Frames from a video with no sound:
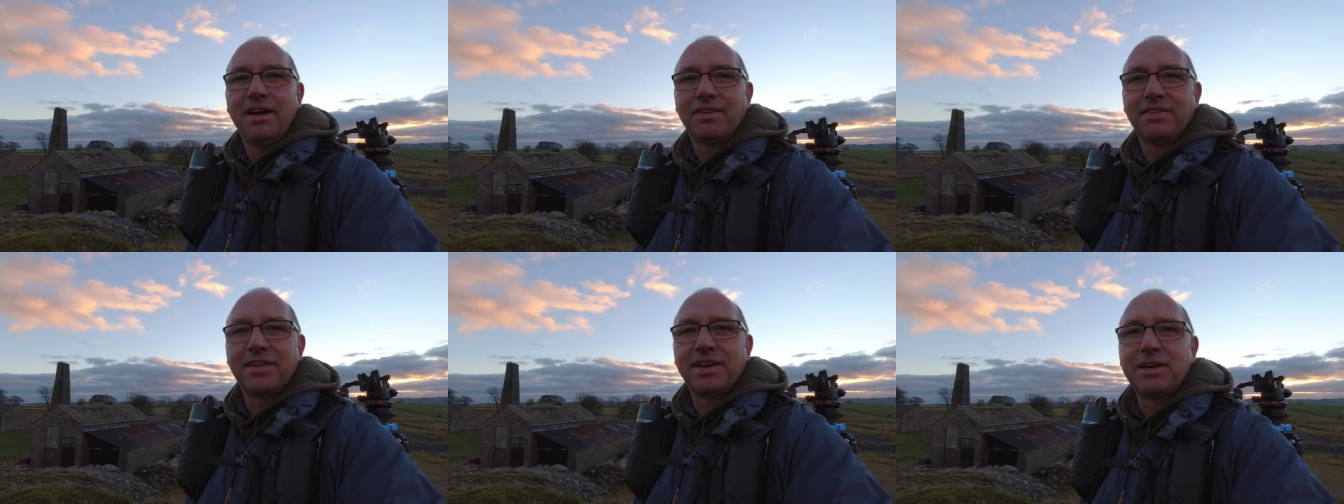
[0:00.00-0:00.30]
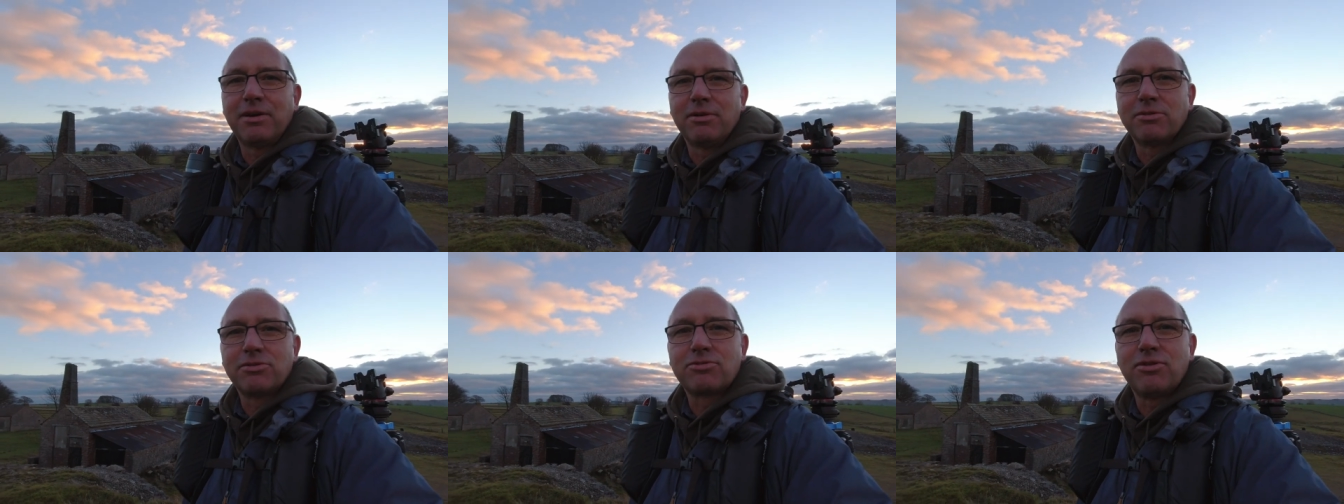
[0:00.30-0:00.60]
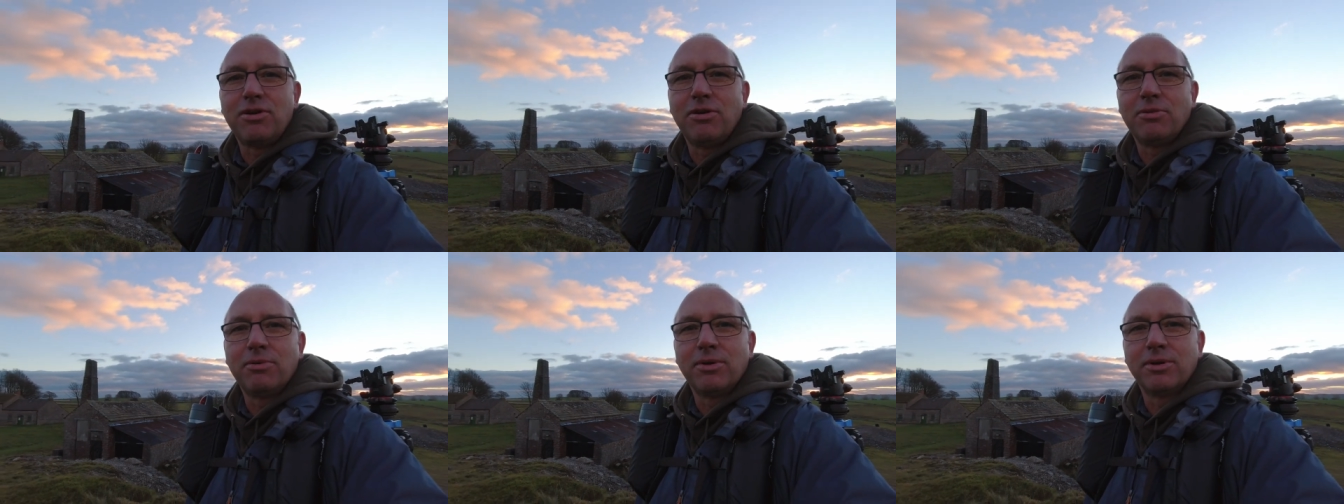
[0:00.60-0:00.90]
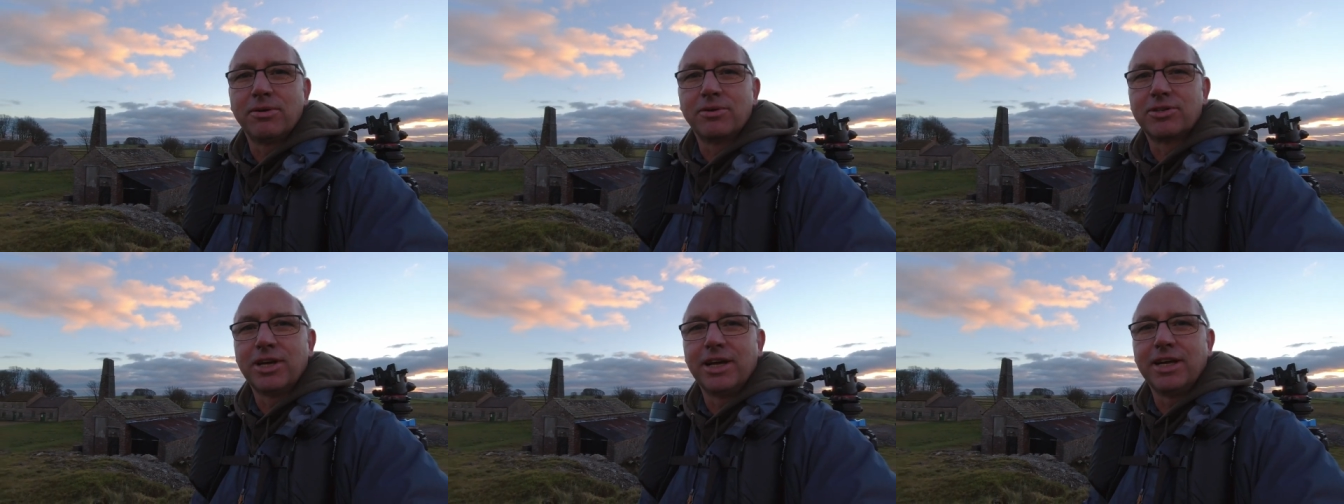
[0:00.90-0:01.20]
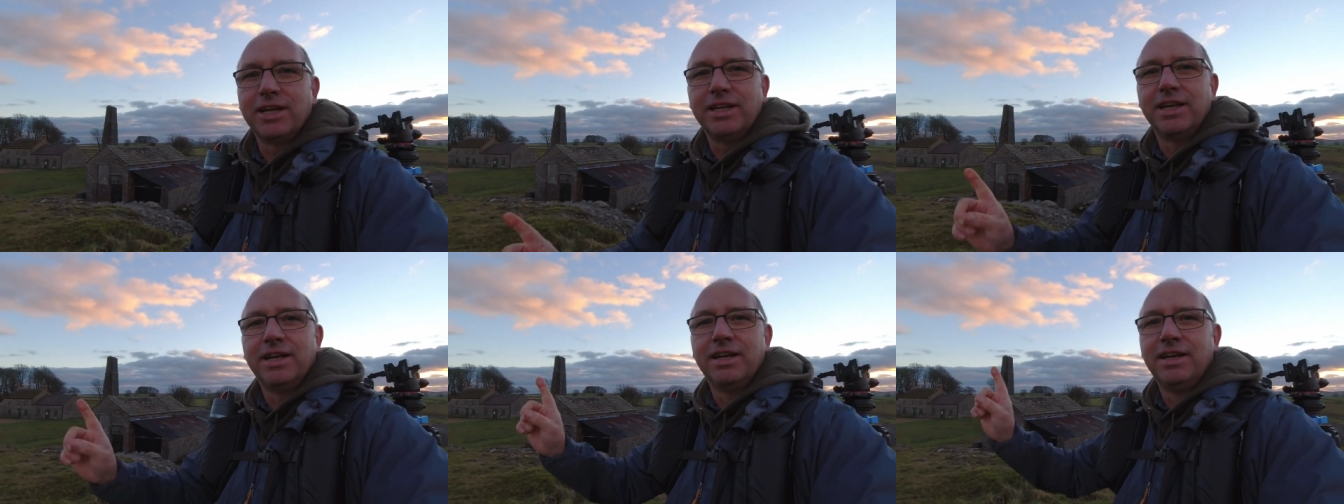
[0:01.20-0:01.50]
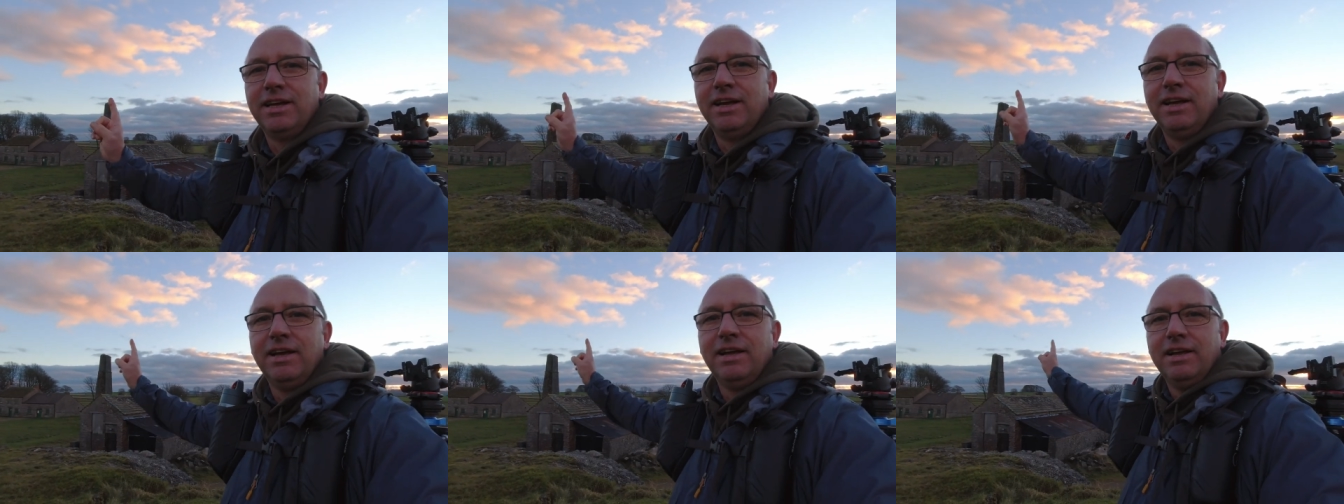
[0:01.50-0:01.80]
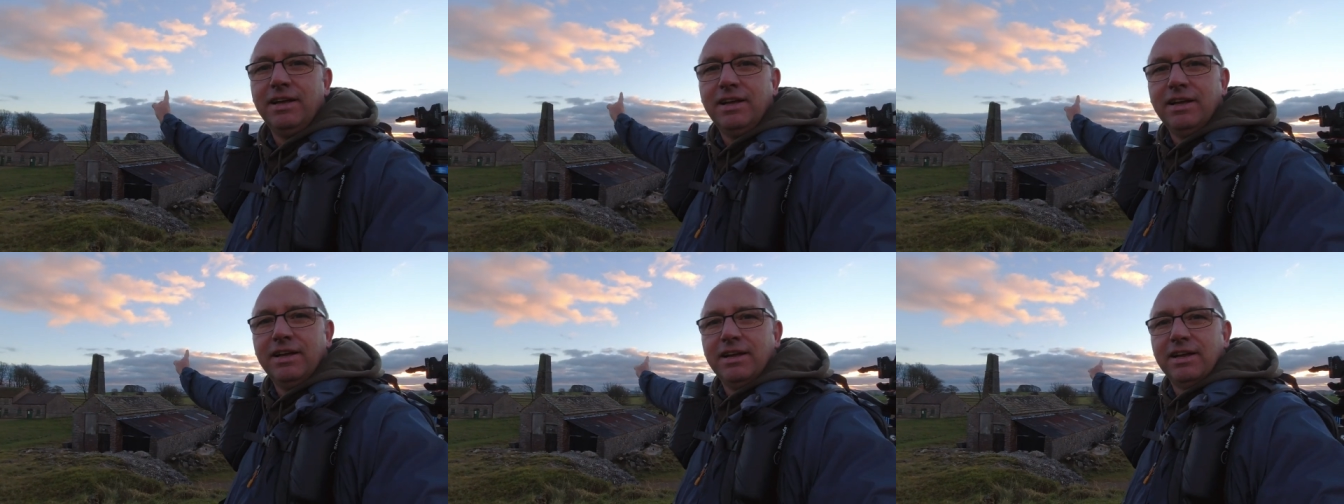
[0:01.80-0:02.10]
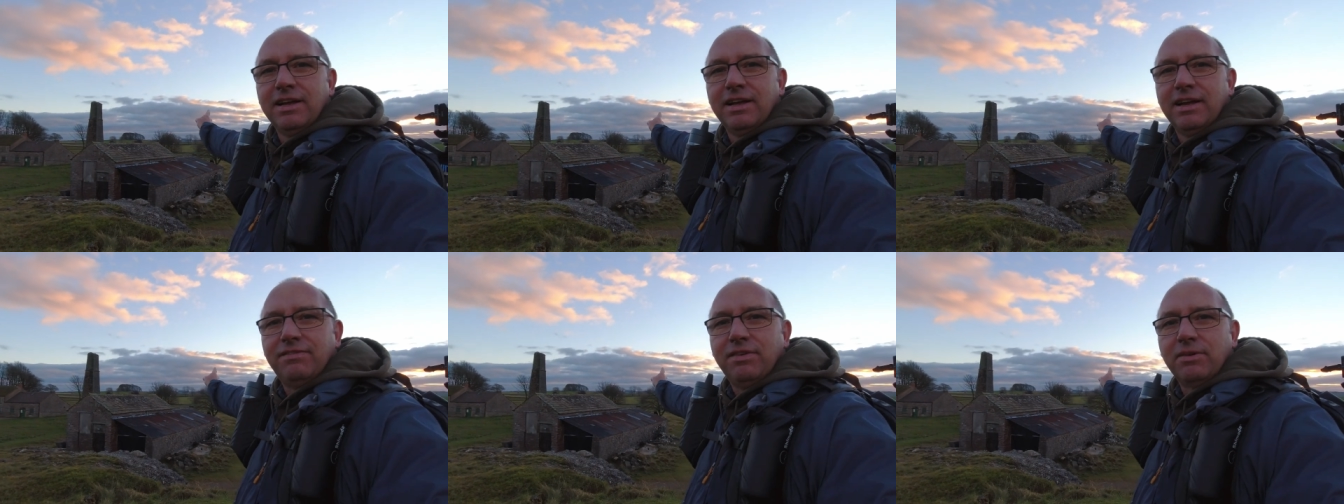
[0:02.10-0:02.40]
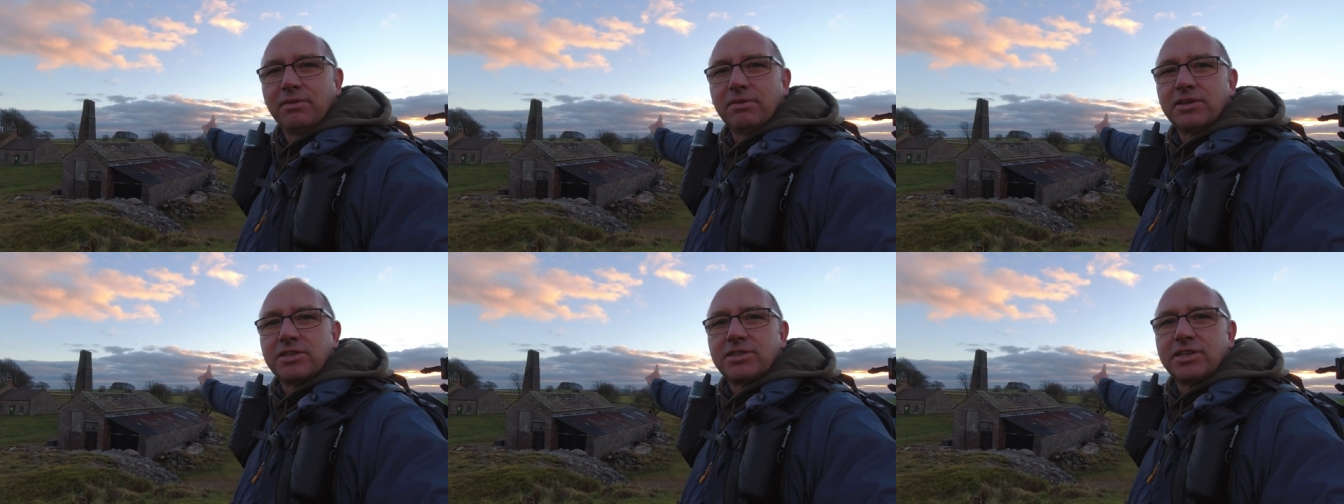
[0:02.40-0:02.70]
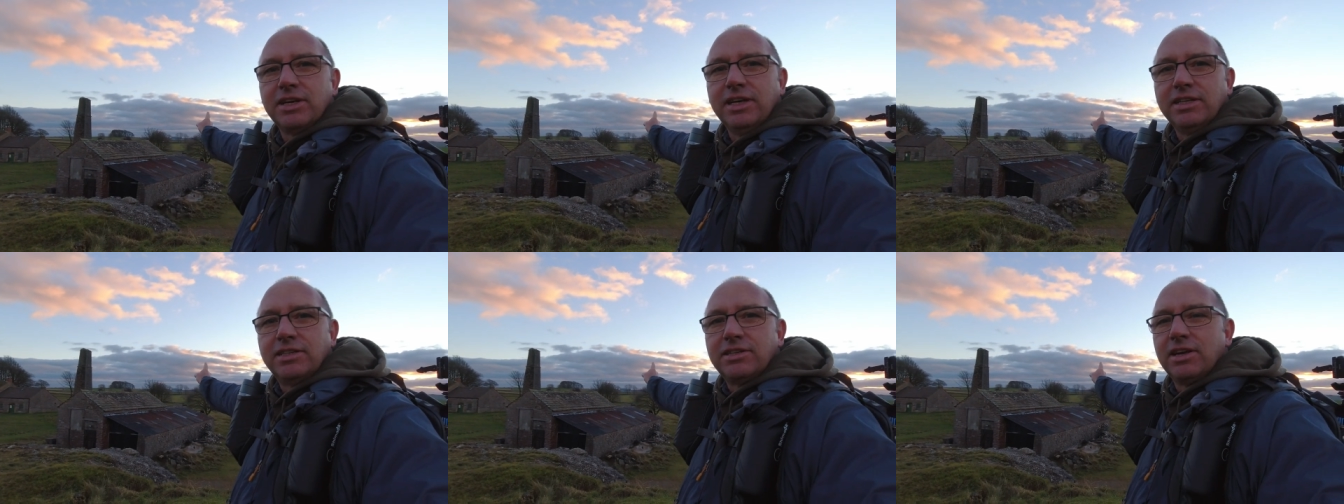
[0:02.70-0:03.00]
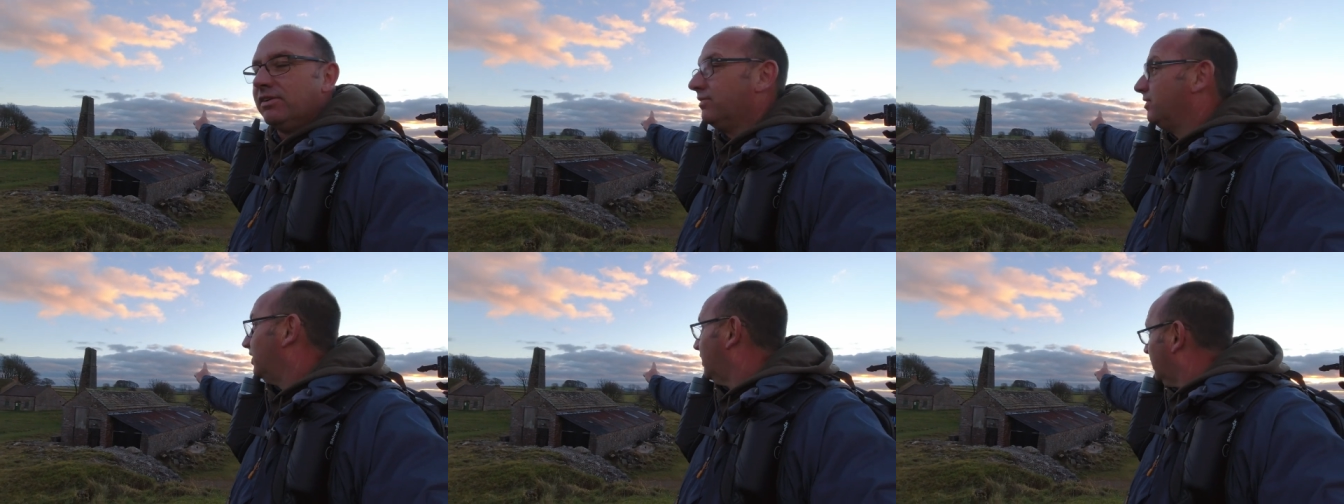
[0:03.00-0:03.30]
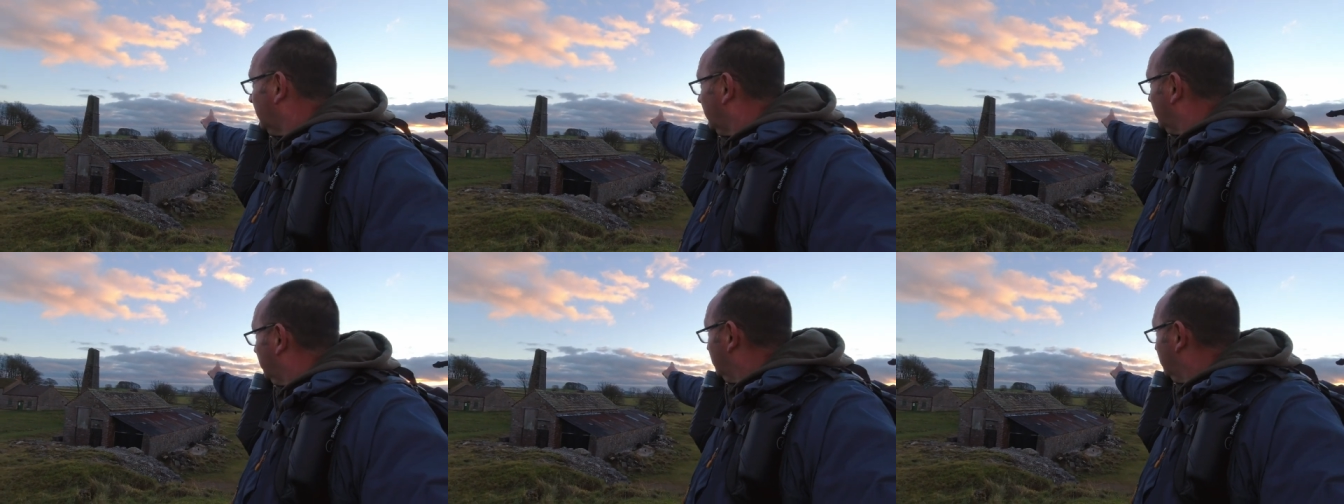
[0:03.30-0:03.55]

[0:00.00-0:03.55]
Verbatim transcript: I think I was right what I was saying. If I'm going to see it over there,